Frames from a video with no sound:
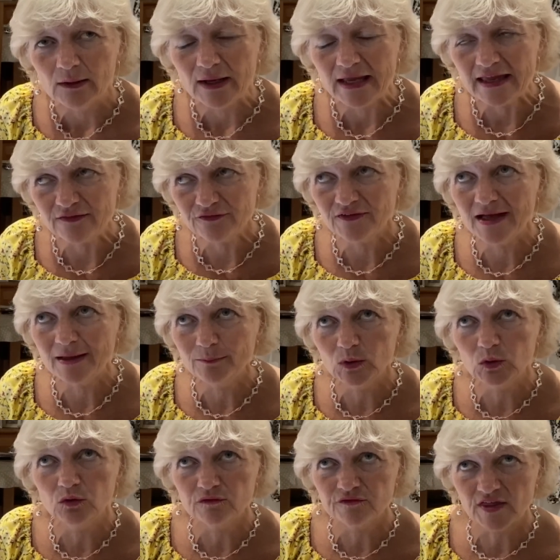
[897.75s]
if I
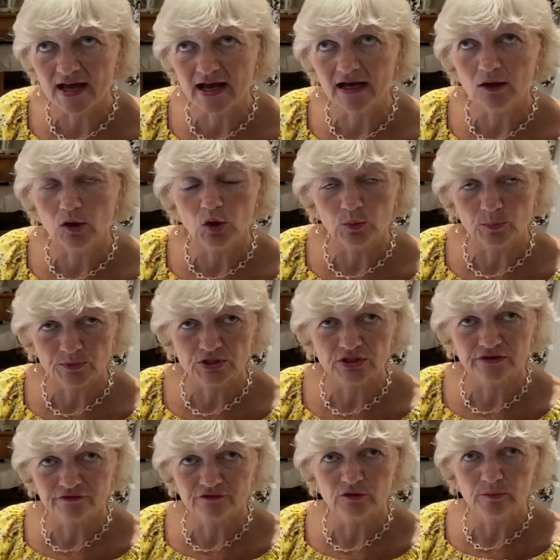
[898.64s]
move that up to
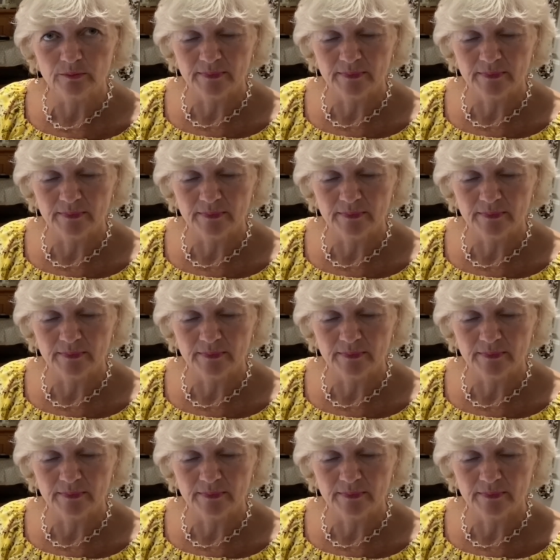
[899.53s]
the front